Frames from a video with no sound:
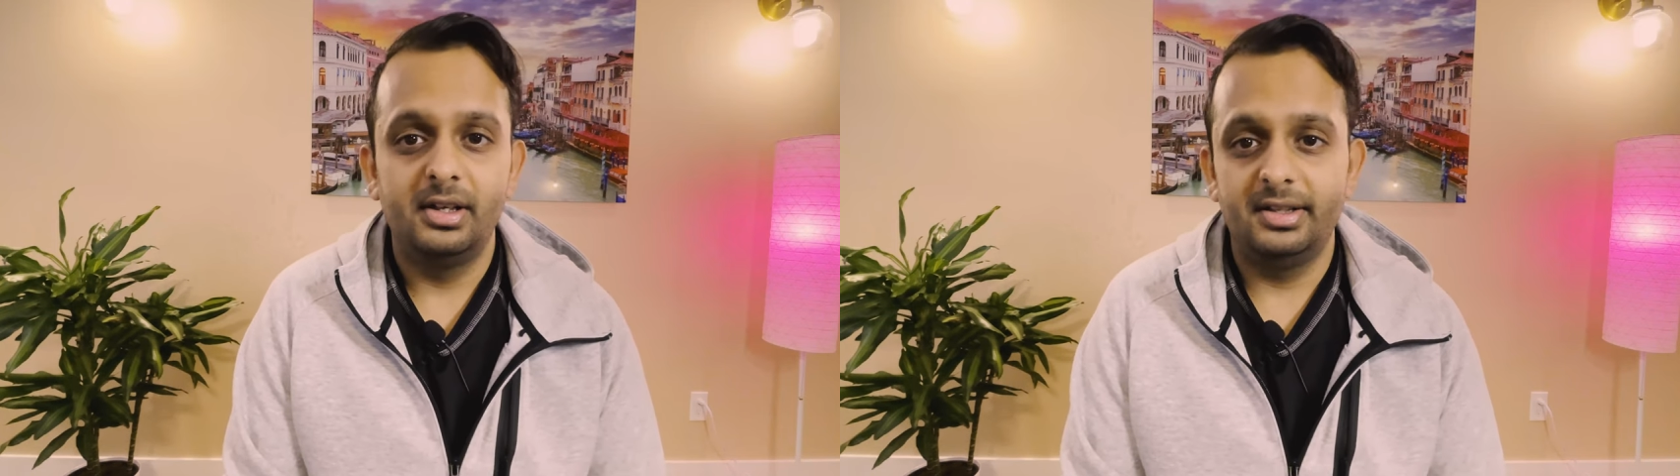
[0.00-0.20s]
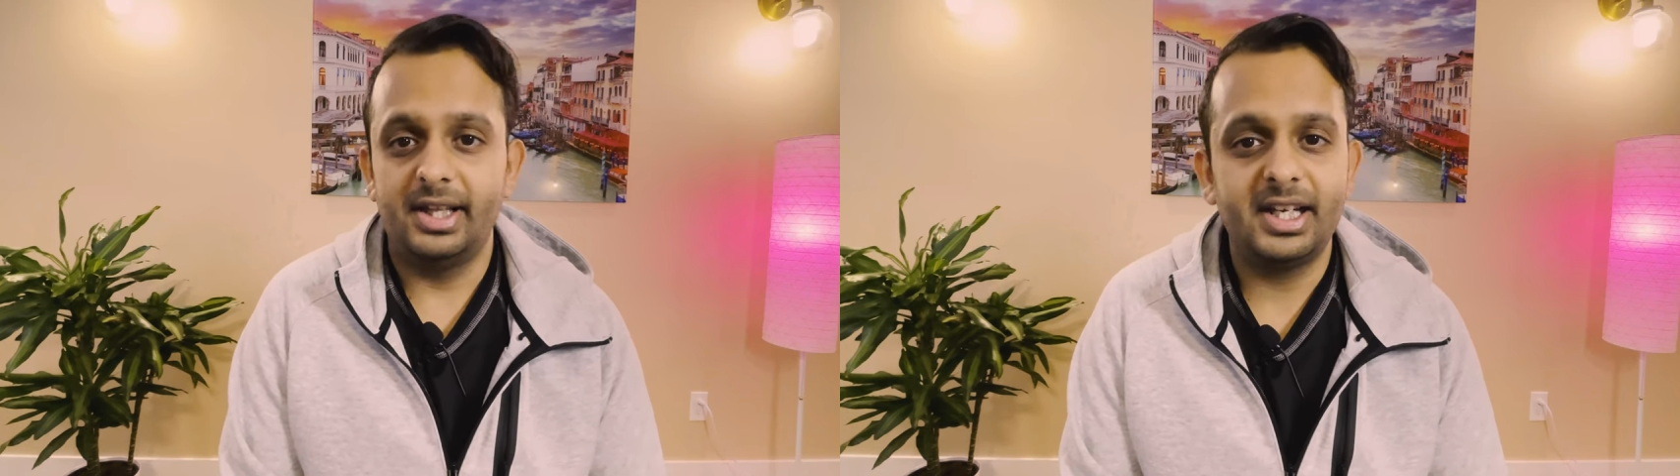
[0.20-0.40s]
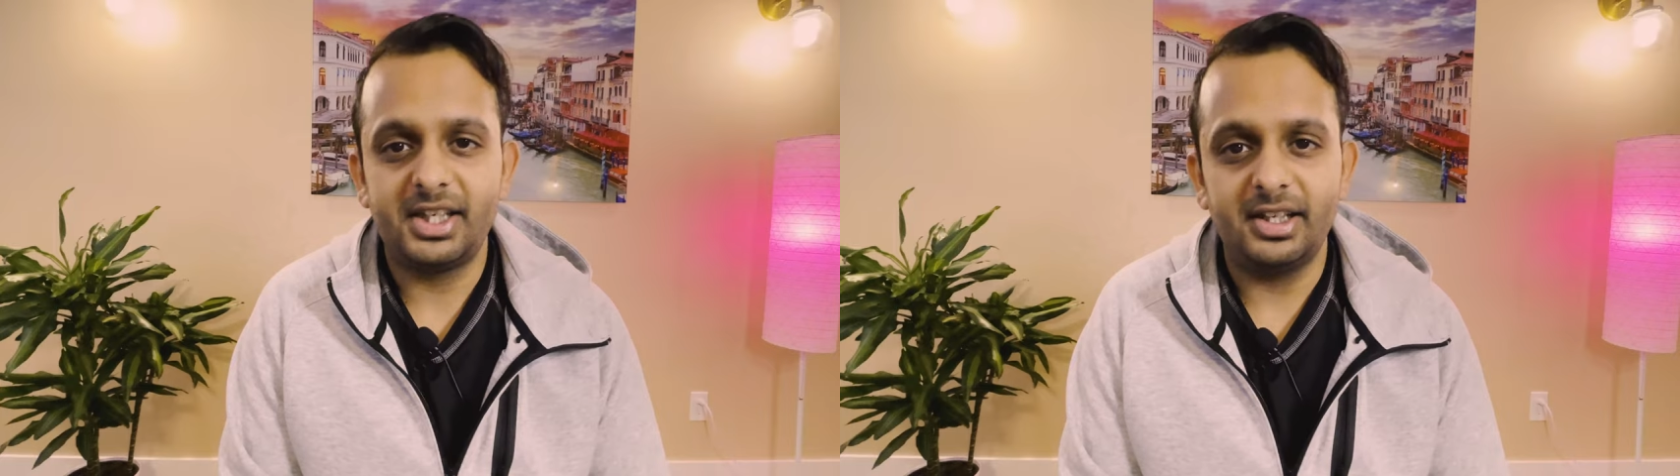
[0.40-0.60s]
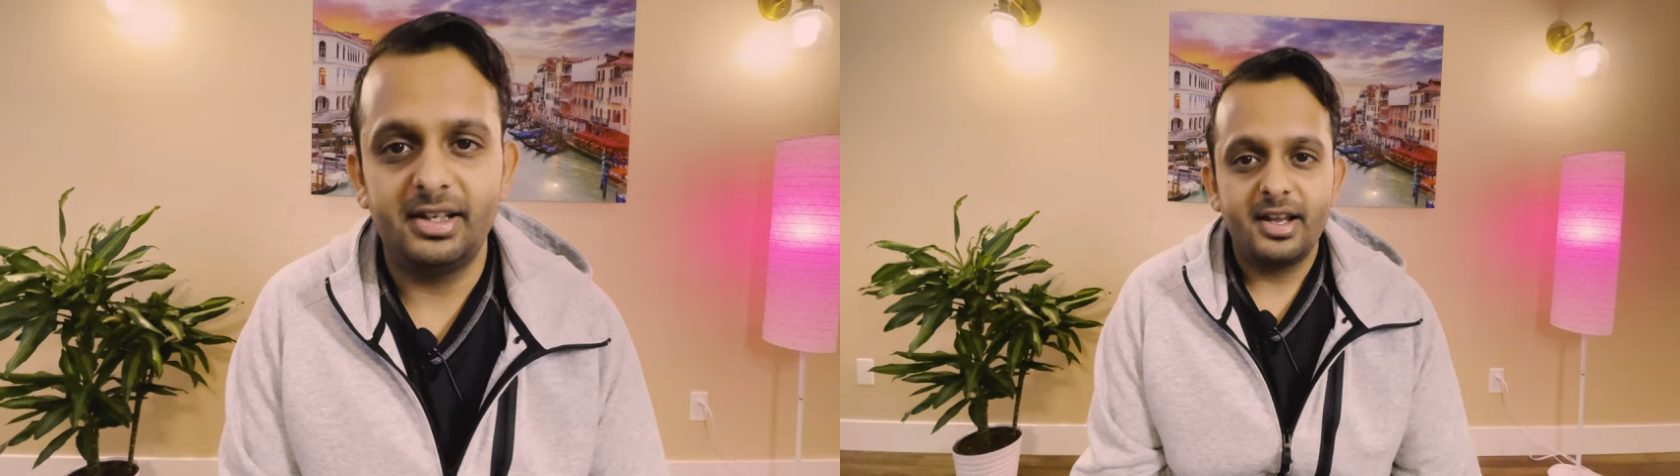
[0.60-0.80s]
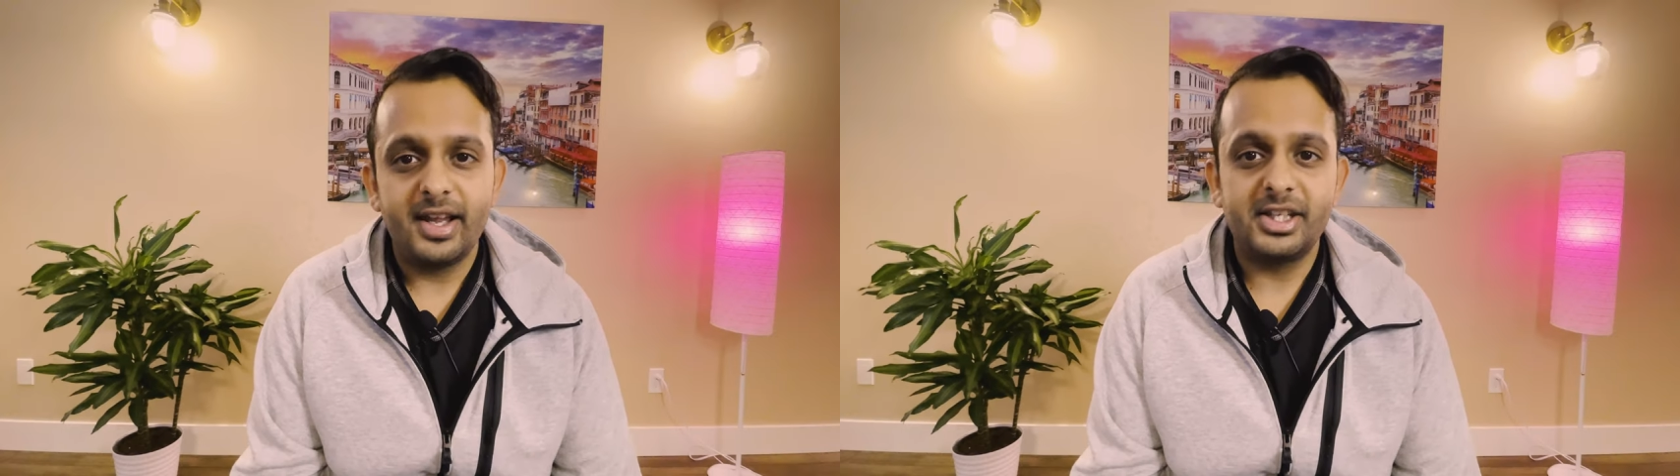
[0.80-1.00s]
That's it.
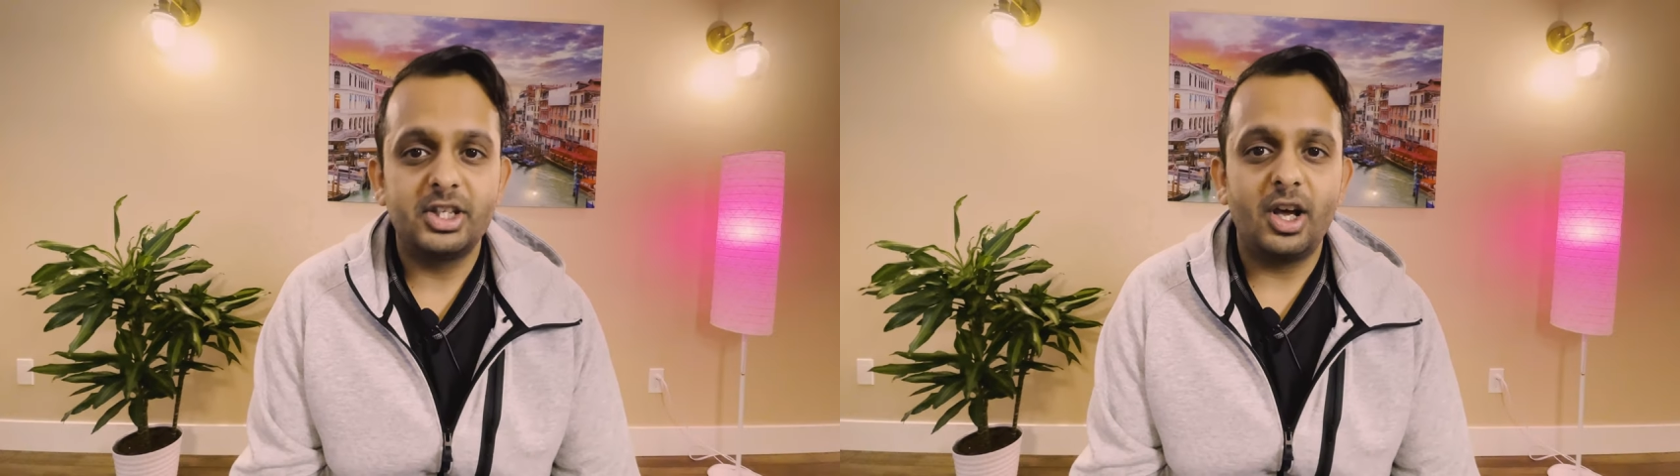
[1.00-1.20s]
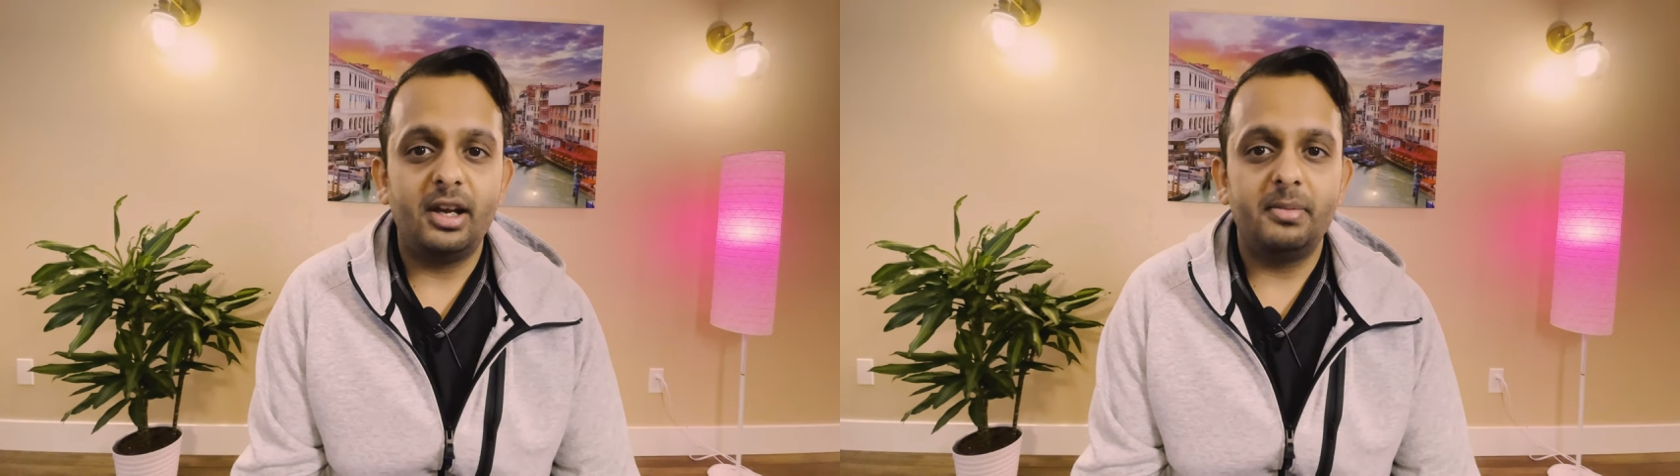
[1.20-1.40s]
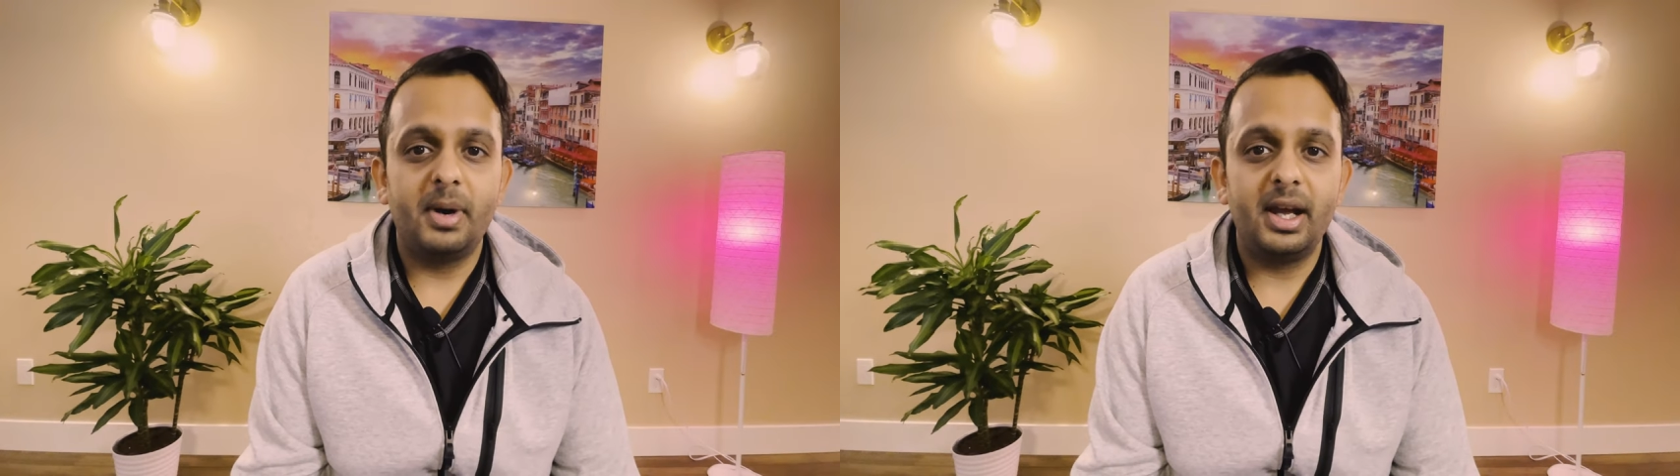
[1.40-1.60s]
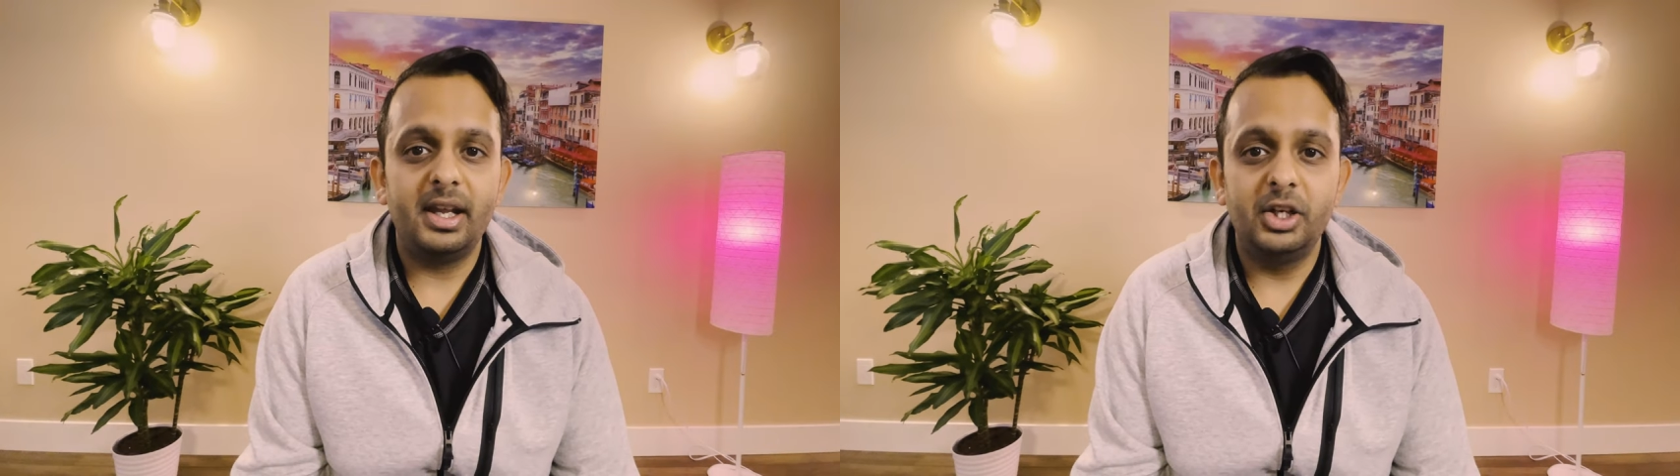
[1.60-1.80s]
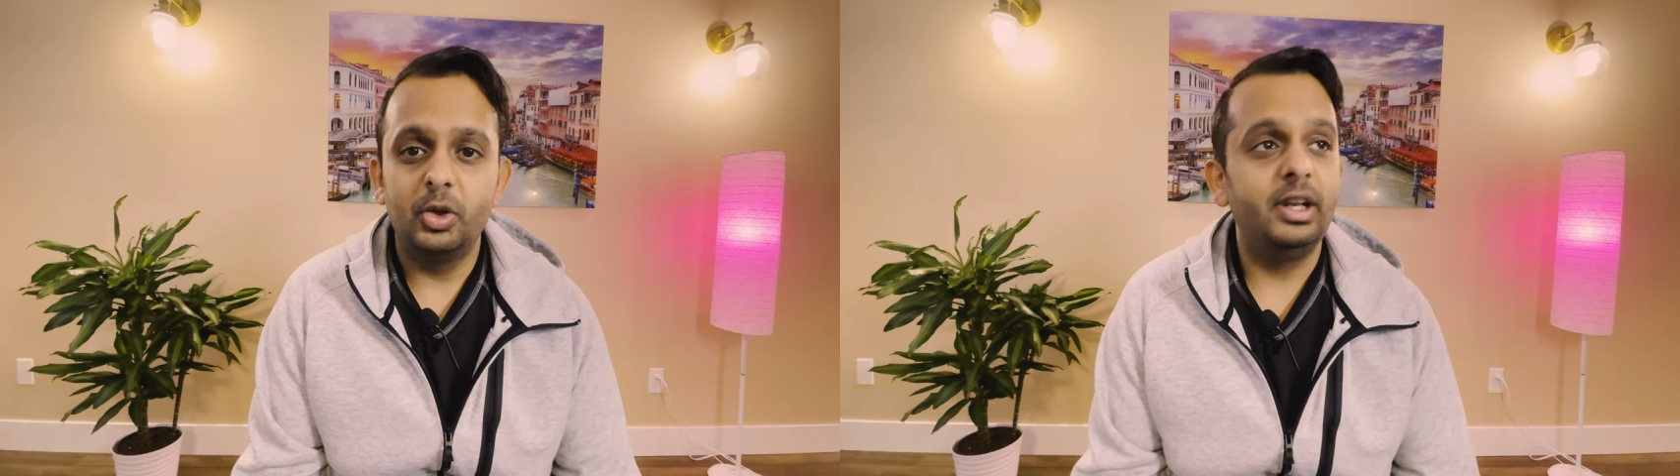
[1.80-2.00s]
It's not
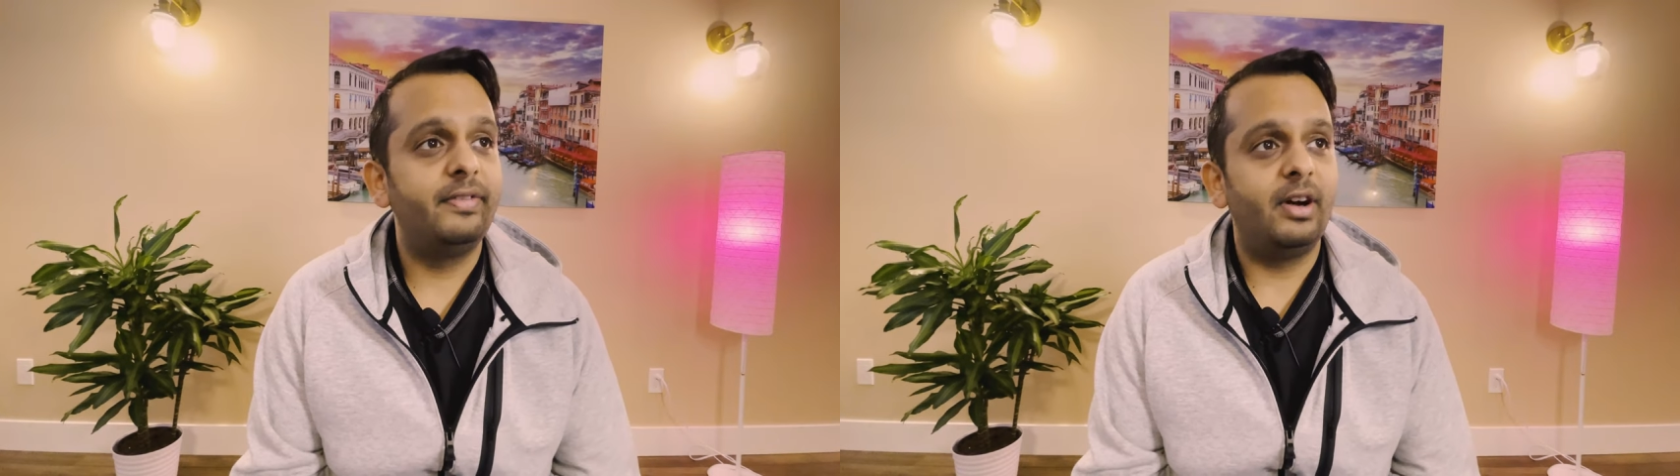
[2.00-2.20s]
my newly